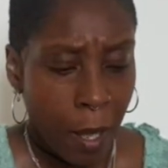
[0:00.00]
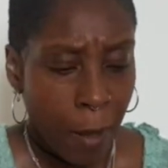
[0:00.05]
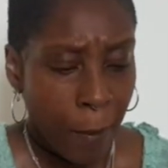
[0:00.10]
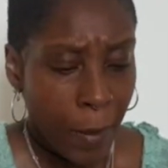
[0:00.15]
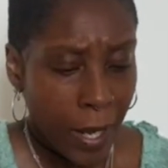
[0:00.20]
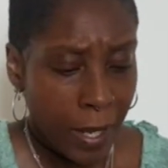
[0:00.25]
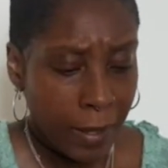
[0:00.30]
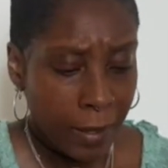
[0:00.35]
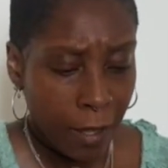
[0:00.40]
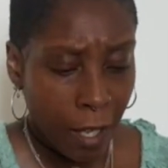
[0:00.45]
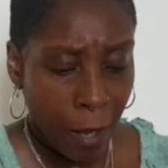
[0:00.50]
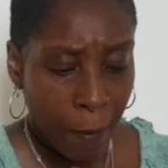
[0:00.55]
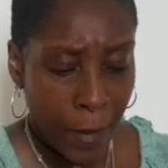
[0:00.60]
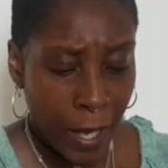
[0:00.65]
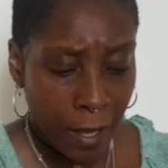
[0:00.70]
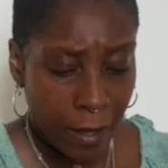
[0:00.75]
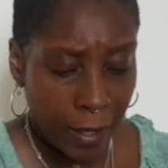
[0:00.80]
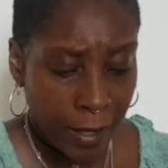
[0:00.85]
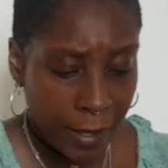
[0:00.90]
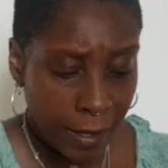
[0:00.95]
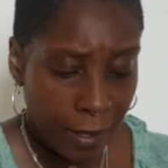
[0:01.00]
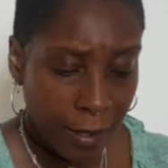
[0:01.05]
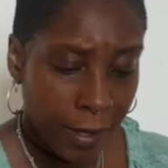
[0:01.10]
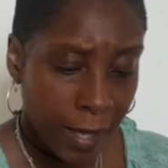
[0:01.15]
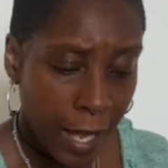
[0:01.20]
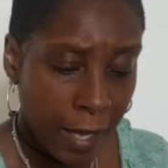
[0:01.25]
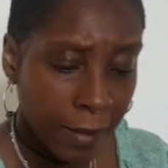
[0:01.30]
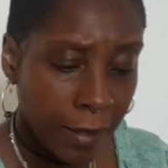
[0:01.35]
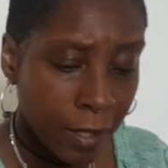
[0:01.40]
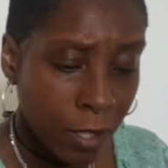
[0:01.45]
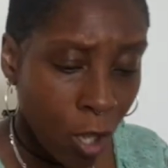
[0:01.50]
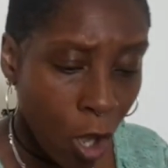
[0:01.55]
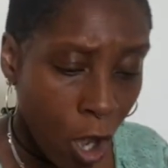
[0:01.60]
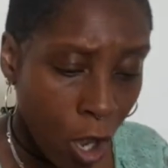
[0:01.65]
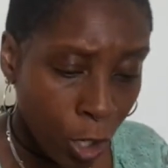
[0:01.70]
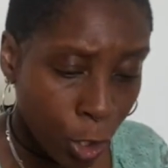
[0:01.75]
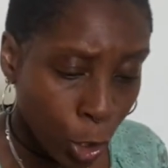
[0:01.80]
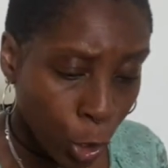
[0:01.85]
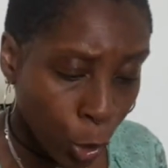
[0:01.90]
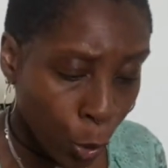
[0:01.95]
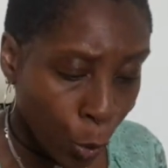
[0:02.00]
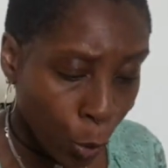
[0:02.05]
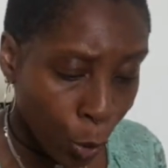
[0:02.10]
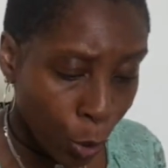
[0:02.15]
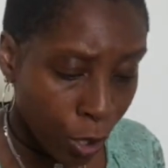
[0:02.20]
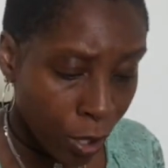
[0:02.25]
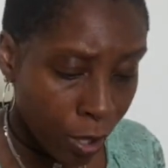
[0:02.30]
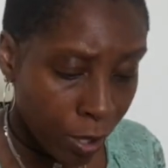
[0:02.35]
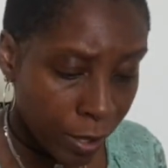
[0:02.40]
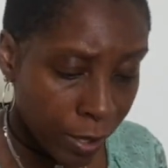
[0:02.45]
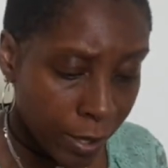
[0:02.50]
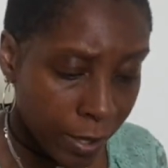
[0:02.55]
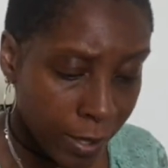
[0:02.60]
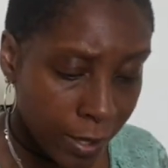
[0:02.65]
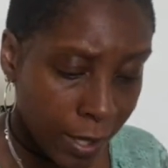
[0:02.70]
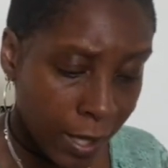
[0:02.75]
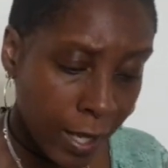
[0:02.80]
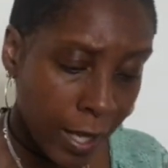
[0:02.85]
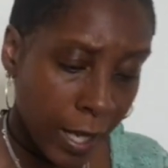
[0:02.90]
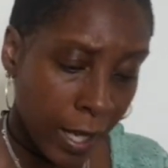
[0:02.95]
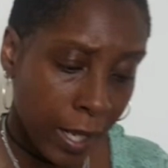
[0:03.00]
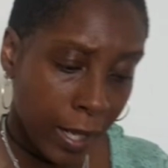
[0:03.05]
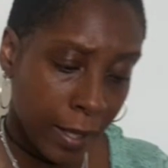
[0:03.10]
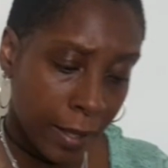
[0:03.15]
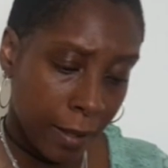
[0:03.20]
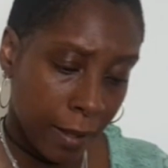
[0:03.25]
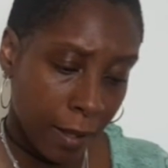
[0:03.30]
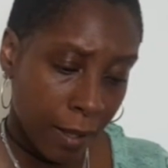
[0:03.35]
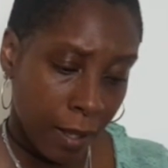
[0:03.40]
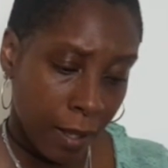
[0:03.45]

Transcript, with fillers: But it's coming, like success is on your side.